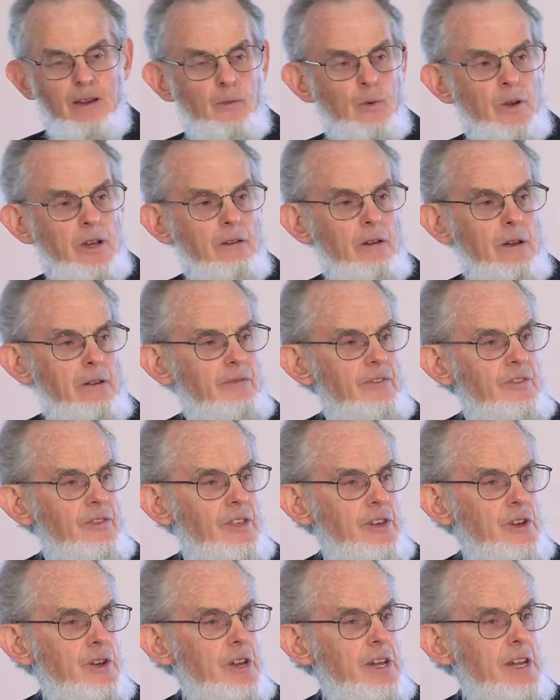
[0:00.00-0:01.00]
We got
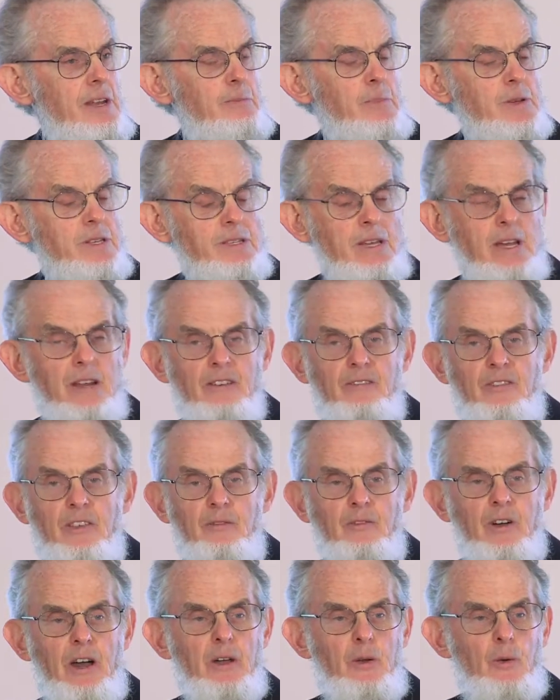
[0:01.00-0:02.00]
thirteen percent of
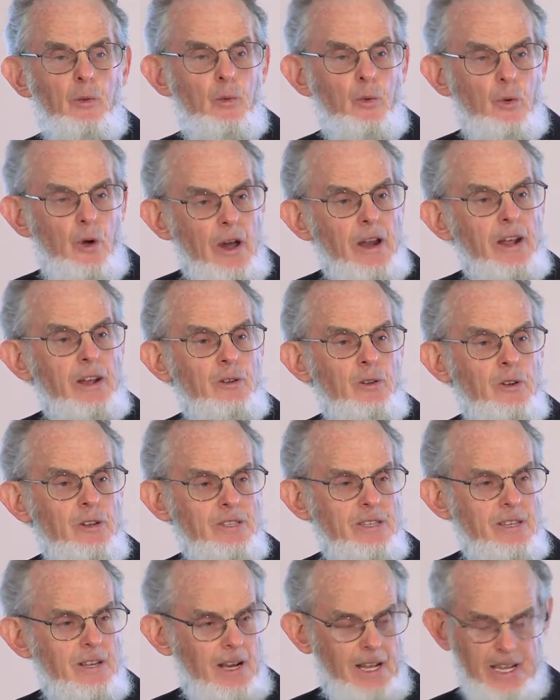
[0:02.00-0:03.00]
the vote right
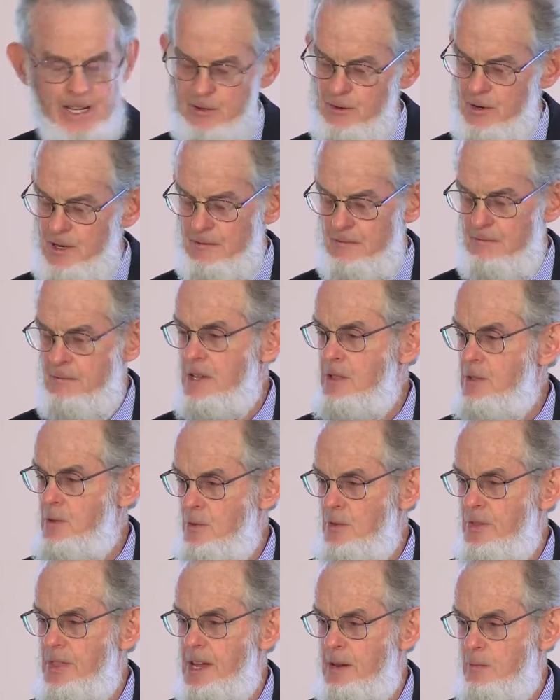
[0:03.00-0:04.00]
across the electorate. We
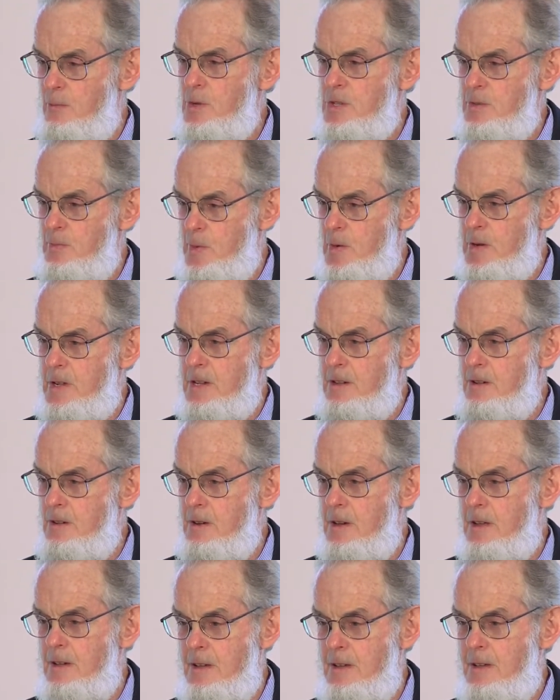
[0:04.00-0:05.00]
thought that was pretty
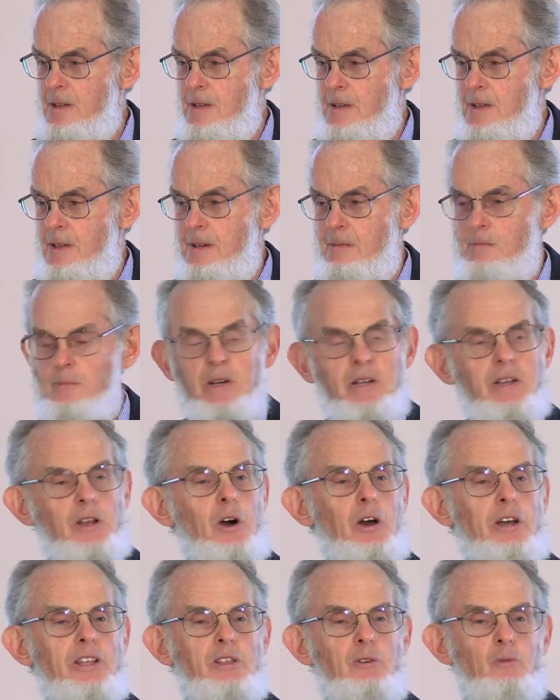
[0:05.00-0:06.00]
good. But
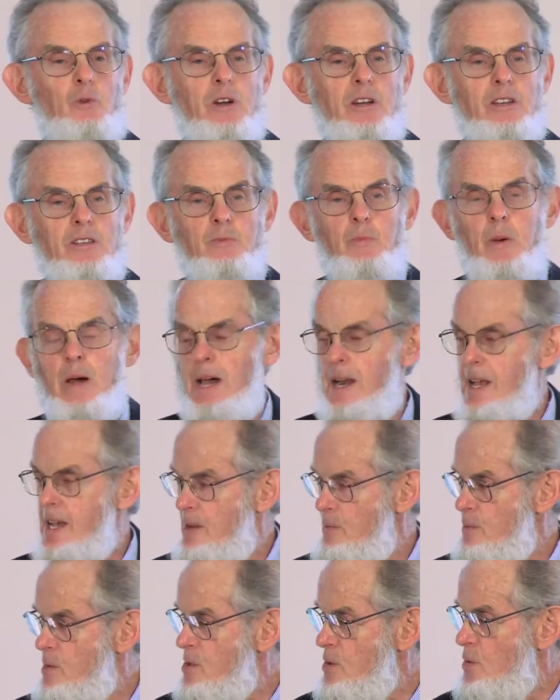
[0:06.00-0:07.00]
like the Workers' Party,
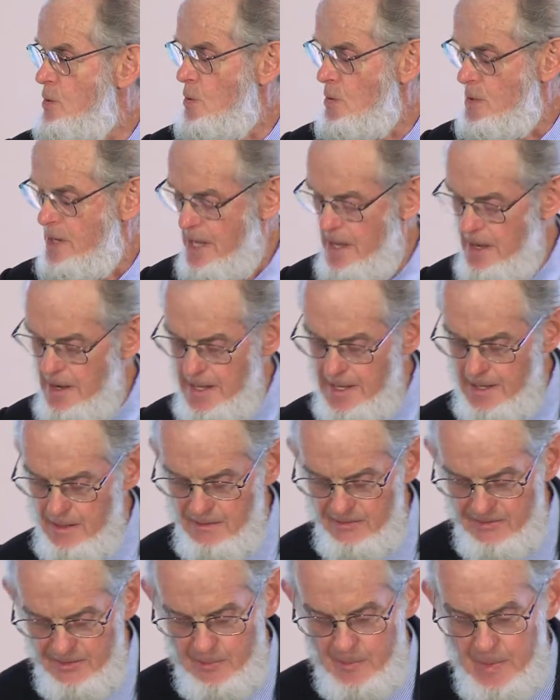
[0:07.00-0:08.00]
it was all
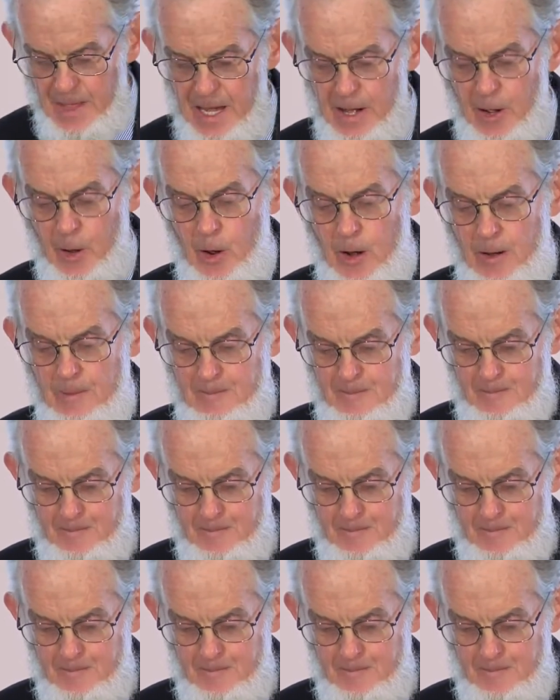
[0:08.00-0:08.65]
downhill from then on.